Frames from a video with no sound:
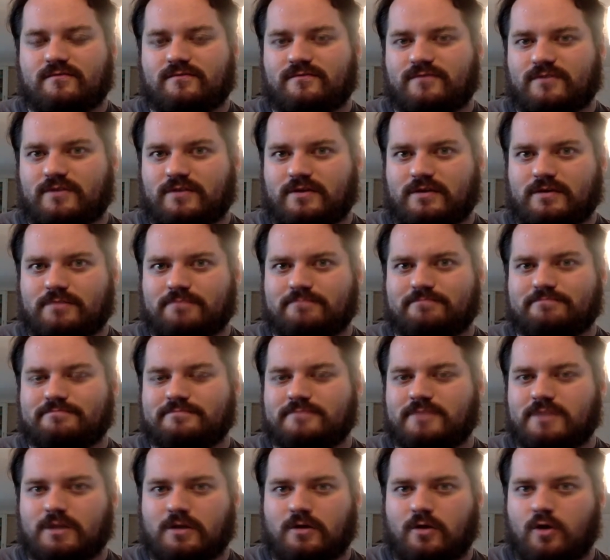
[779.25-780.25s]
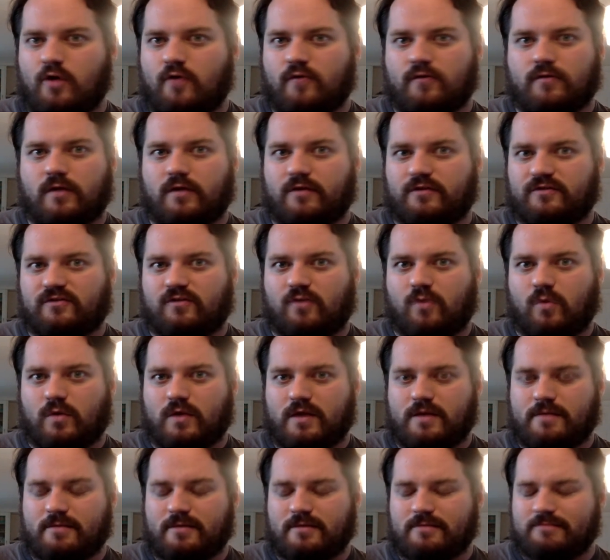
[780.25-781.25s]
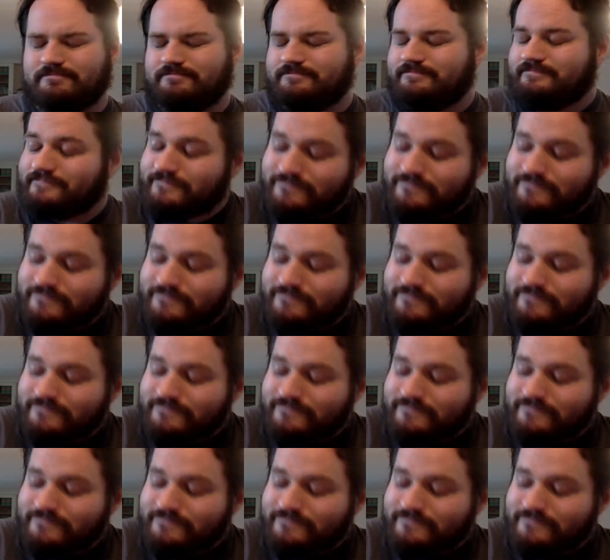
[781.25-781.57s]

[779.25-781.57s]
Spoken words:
for the, you know, overall story, but